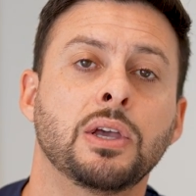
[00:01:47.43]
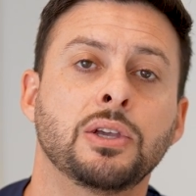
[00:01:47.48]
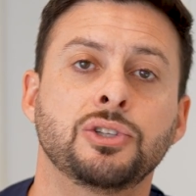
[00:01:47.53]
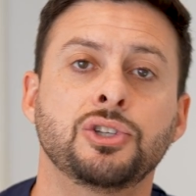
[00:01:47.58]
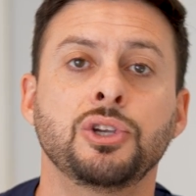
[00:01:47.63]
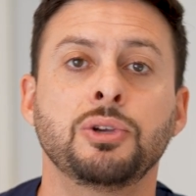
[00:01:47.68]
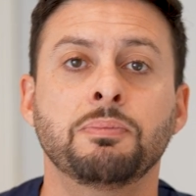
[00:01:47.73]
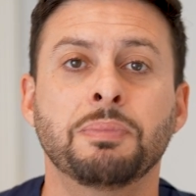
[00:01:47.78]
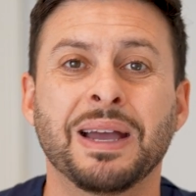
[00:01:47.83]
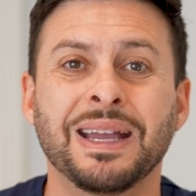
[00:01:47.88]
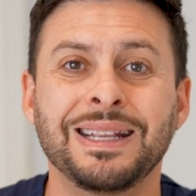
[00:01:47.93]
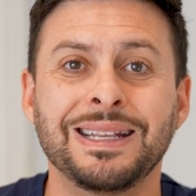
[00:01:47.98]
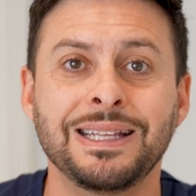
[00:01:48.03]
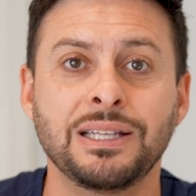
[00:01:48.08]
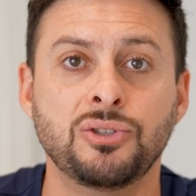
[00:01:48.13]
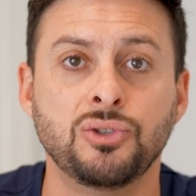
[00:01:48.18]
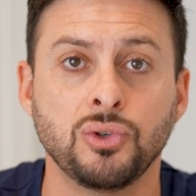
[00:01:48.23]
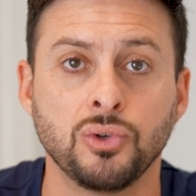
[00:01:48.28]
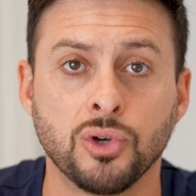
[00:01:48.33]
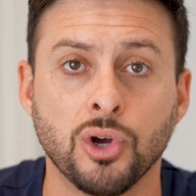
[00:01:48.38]
So you might
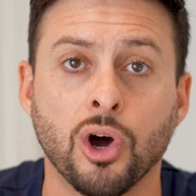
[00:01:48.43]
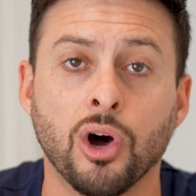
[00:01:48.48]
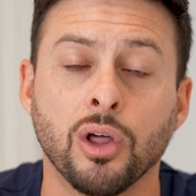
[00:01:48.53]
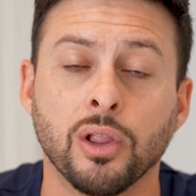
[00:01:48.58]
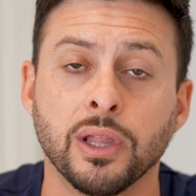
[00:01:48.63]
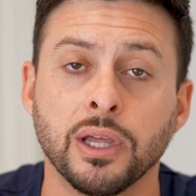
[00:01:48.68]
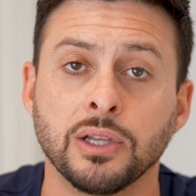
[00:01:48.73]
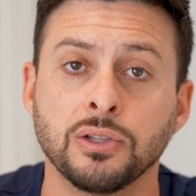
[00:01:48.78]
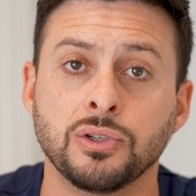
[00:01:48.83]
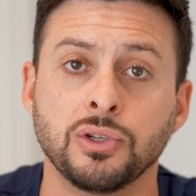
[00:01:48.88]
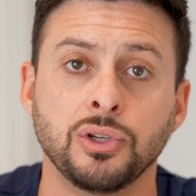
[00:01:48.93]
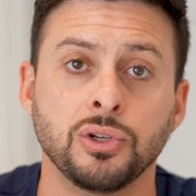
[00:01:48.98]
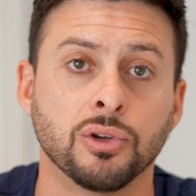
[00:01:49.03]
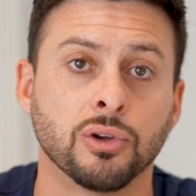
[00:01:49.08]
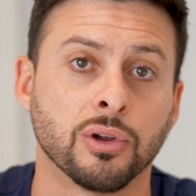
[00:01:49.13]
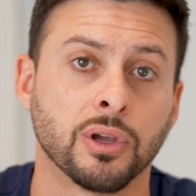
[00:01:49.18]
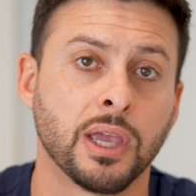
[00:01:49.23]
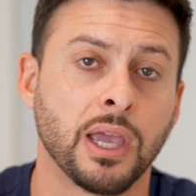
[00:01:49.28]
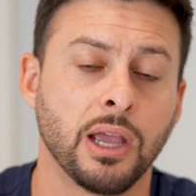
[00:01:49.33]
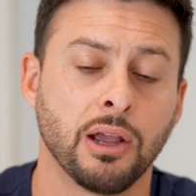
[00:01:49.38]
need to call into
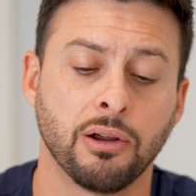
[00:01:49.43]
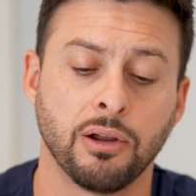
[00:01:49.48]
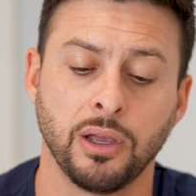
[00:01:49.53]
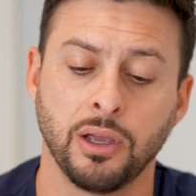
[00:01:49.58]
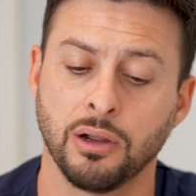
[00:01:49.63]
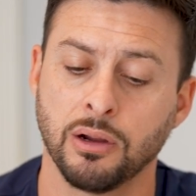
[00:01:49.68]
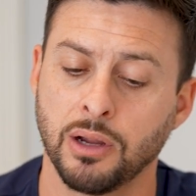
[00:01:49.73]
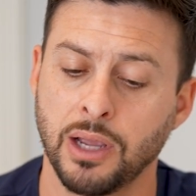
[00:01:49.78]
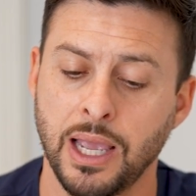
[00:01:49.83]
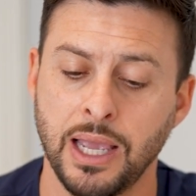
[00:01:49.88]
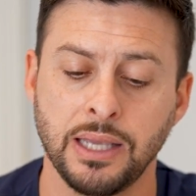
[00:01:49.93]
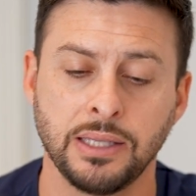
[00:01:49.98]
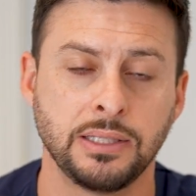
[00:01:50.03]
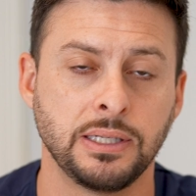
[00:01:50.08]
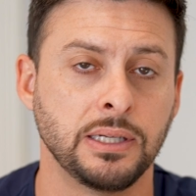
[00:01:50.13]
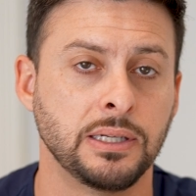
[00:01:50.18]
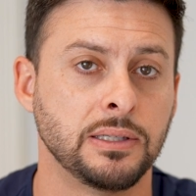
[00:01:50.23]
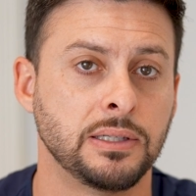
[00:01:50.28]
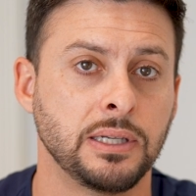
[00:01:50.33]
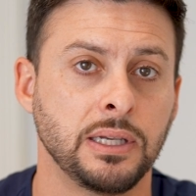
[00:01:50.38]
your carrier,
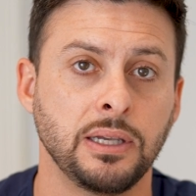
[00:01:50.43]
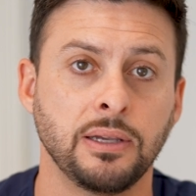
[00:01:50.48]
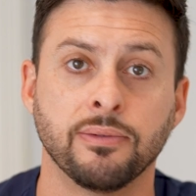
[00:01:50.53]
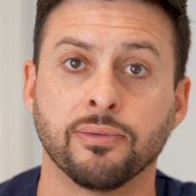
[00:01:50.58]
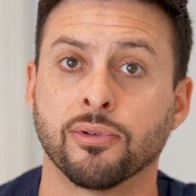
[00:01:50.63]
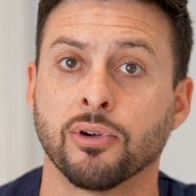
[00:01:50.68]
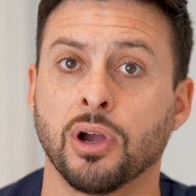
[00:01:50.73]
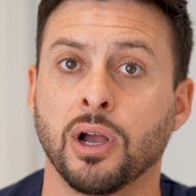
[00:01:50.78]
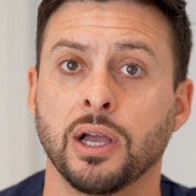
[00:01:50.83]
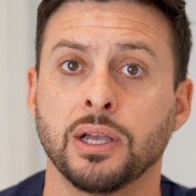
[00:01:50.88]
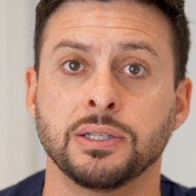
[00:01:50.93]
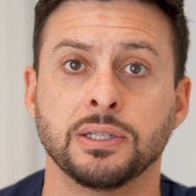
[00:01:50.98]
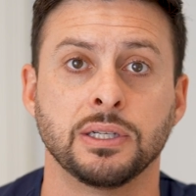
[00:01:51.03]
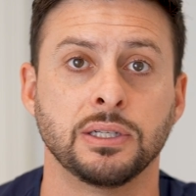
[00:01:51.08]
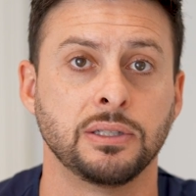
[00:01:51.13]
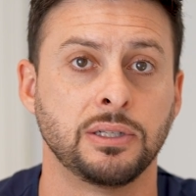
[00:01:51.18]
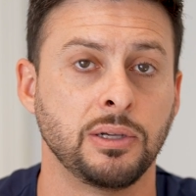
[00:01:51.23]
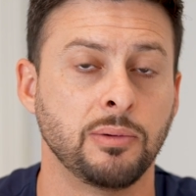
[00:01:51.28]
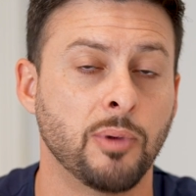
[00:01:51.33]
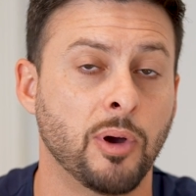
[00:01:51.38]
AT&T,
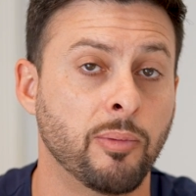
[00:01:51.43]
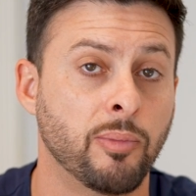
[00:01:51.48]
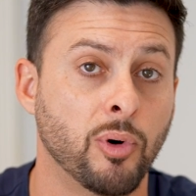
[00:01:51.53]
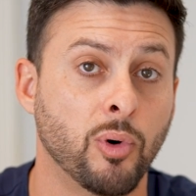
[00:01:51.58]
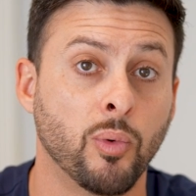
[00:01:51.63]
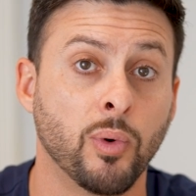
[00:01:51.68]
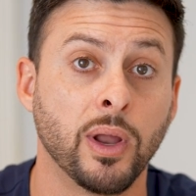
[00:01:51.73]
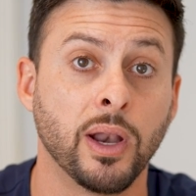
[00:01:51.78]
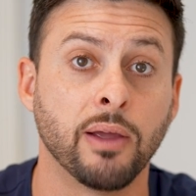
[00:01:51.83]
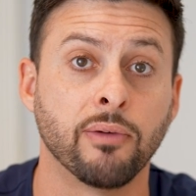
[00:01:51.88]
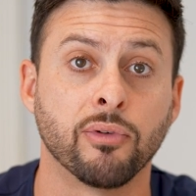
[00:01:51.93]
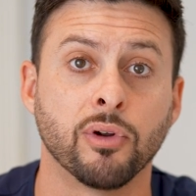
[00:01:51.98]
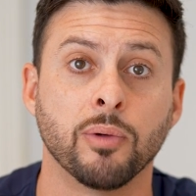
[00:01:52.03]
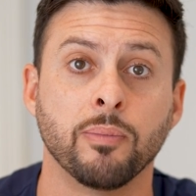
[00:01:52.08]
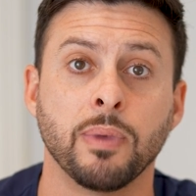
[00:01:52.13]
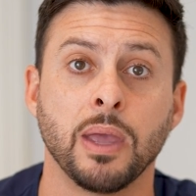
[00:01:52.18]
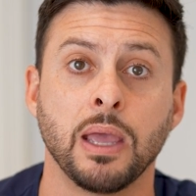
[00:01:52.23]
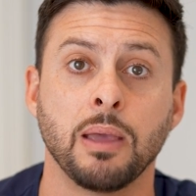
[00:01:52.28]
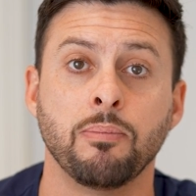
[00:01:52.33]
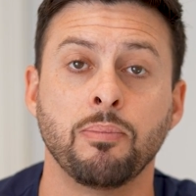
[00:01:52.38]
Verizon, T-Mobile, whatever
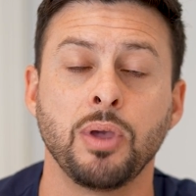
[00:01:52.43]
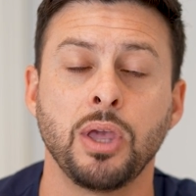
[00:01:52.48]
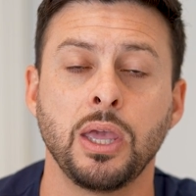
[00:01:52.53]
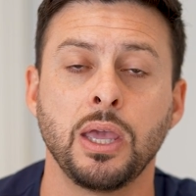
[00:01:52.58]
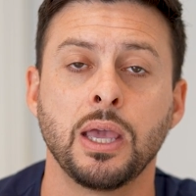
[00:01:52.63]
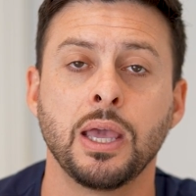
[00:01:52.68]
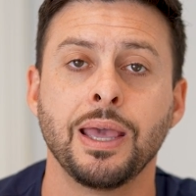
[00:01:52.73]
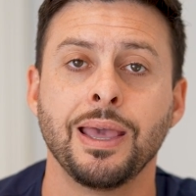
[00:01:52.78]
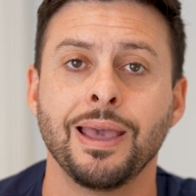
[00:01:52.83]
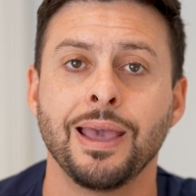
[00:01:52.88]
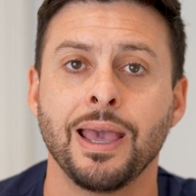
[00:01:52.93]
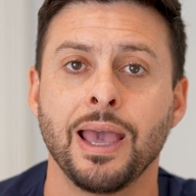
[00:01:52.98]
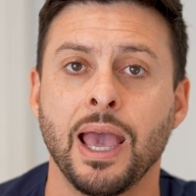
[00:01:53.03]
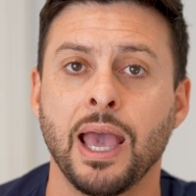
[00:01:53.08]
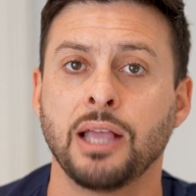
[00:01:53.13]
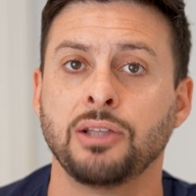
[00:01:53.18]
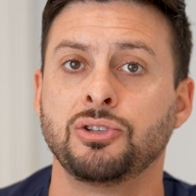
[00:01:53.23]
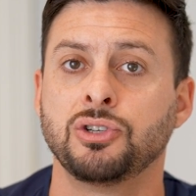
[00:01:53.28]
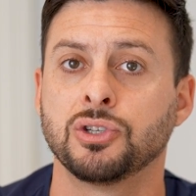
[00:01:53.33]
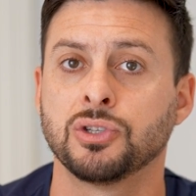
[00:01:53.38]
it may be,
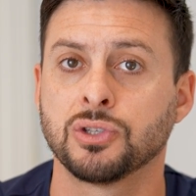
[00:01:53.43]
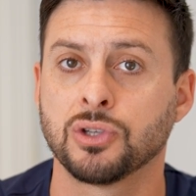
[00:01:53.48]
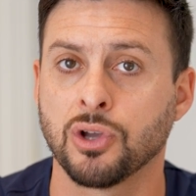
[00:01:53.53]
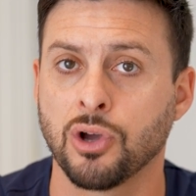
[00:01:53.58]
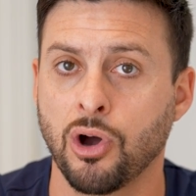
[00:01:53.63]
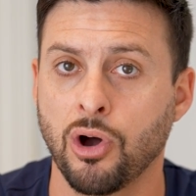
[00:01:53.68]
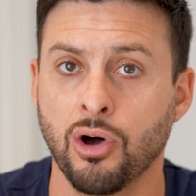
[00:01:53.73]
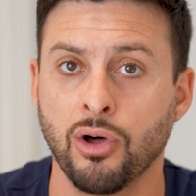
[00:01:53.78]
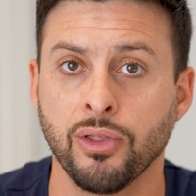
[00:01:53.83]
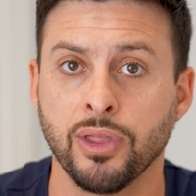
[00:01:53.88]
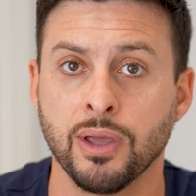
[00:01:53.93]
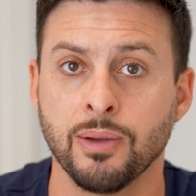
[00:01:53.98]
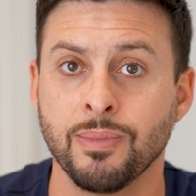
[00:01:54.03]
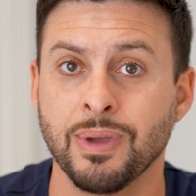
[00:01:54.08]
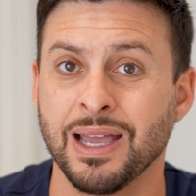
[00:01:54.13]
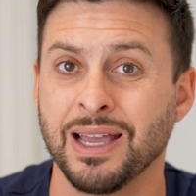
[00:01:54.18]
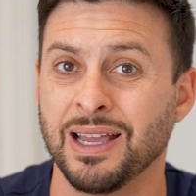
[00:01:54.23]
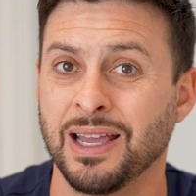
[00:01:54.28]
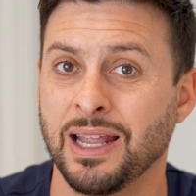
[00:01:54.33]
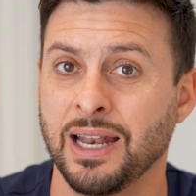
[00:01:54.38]
and just call them
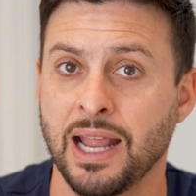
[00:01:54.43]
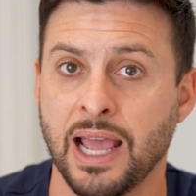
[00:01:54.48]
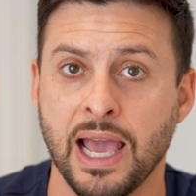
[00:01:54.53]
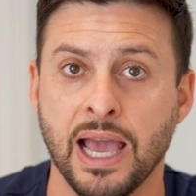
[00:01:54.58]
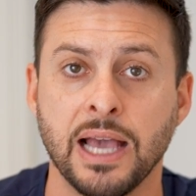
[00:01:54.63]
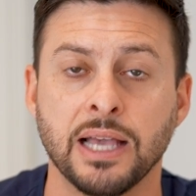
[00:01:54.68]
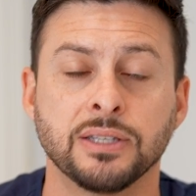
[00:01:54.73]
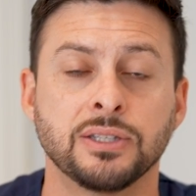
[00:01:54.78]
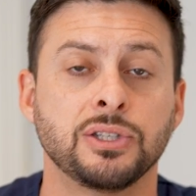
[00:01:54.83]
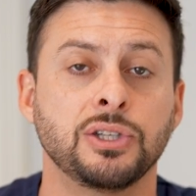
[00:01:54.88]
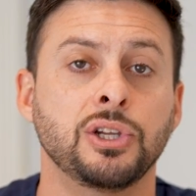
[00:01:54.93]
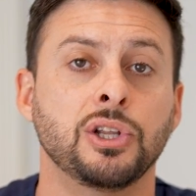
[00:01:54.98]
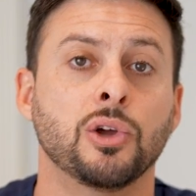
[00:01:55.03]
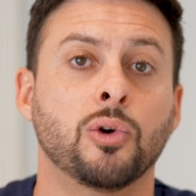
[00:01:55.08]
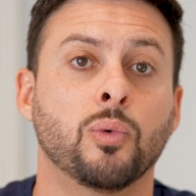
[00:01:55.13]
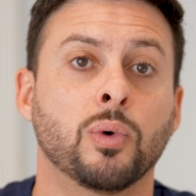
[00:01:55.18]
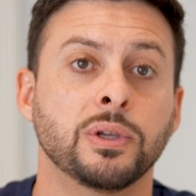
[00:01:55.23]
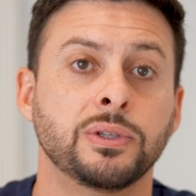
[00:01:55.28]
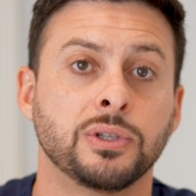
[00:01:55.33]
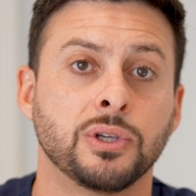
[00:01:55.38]
and ask, you
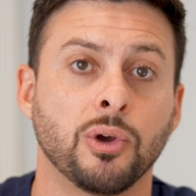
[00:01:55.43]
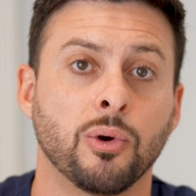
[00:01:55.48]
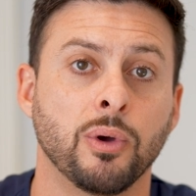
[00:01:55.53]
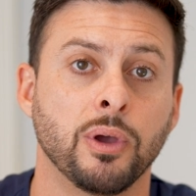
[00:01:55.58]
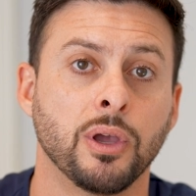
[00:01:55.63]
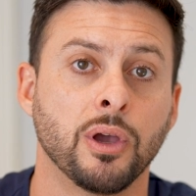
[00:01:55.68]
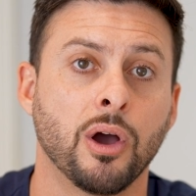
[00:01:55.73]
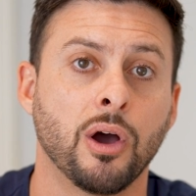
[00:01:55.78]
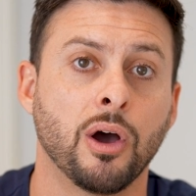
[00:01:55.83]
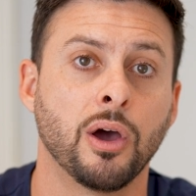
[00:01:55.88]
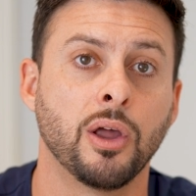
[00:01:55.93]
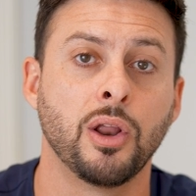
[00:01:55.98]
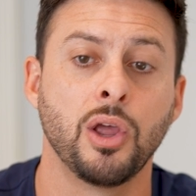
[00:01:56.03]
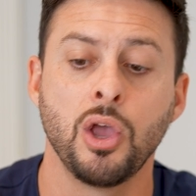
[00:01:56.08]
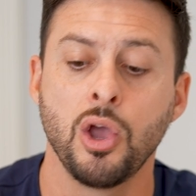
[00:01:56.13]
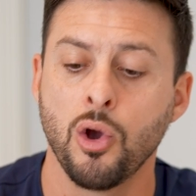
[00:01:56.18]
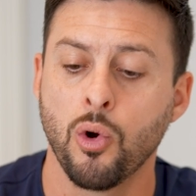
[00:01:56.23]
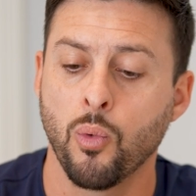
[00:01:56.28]
know, what's going on?